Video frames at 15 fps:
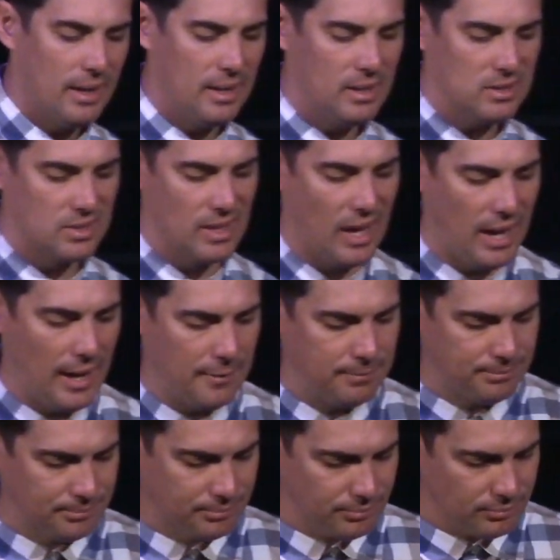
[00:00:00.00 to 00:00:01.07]
is not.
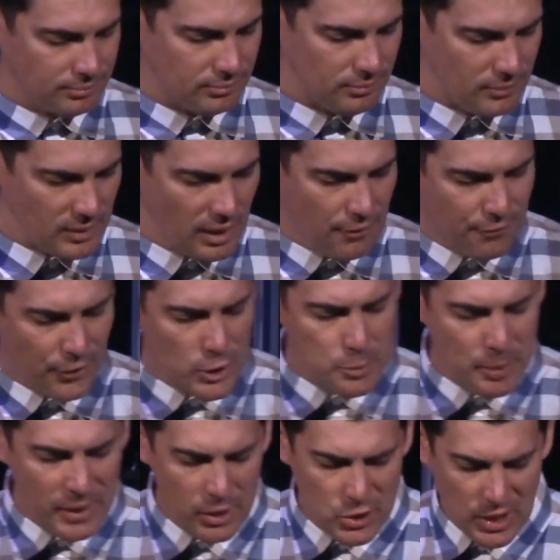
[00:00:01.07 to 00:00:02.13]
In 1
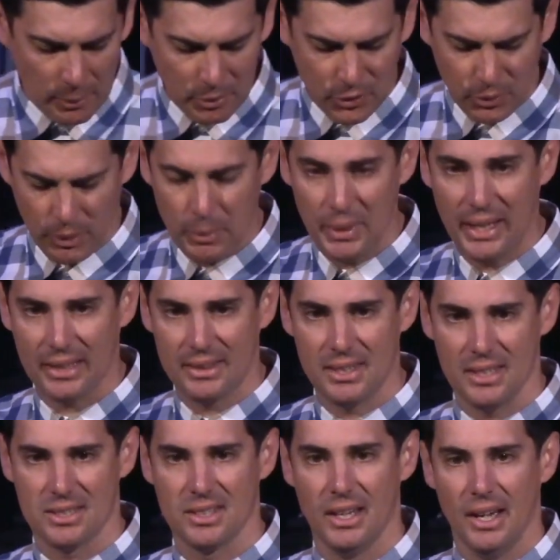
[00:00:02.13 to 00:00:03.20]
Peter chapter 3, we get
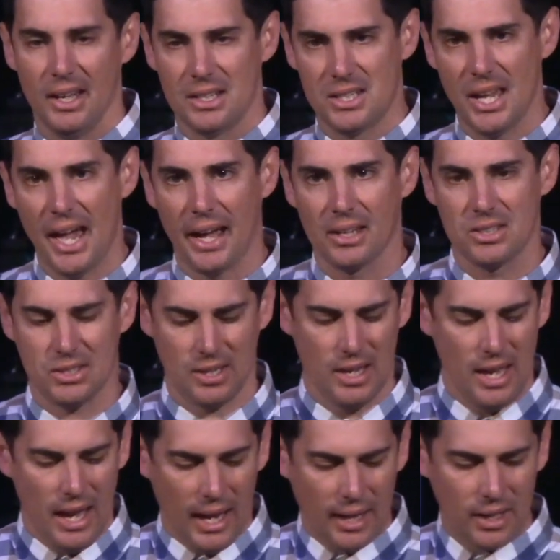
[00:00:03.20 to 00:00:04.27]
this text,
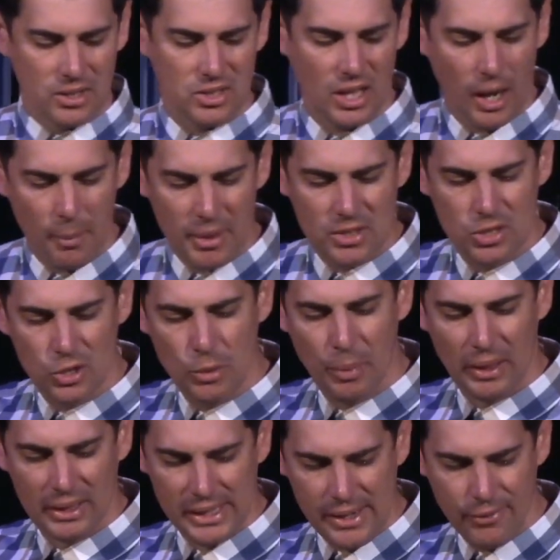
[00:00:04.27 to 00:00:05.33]
and it's coming to
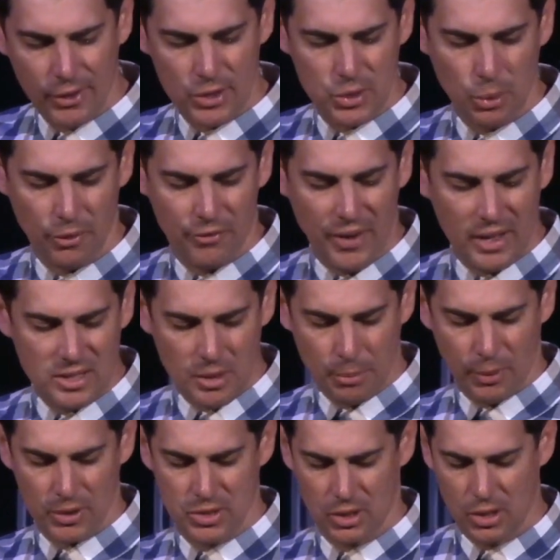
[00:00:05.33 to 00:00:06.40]
believers who are facing
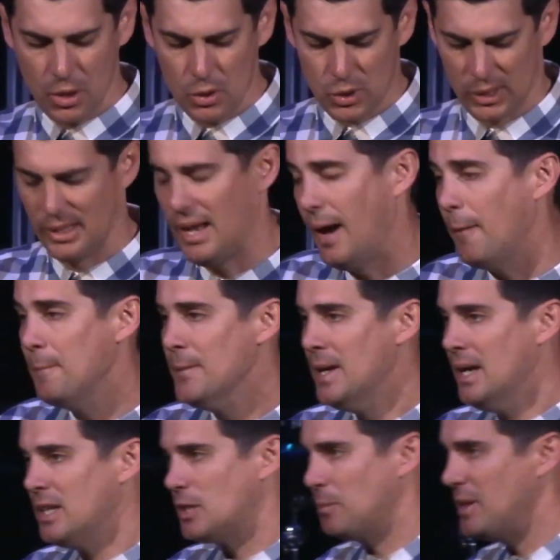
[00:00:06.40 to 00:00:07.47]
persecution. Now,
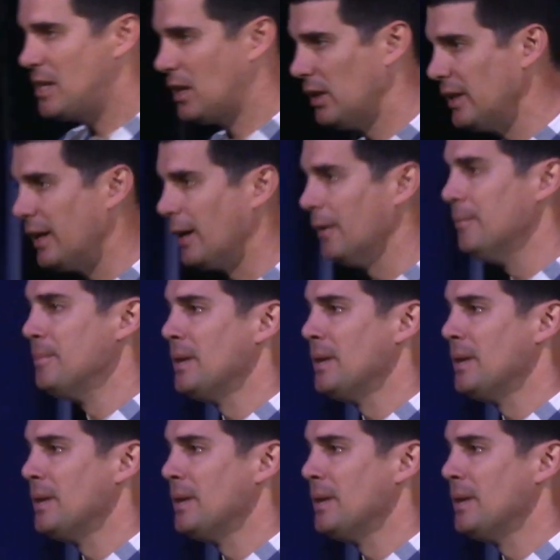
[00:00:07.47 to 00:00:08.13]
to be clear,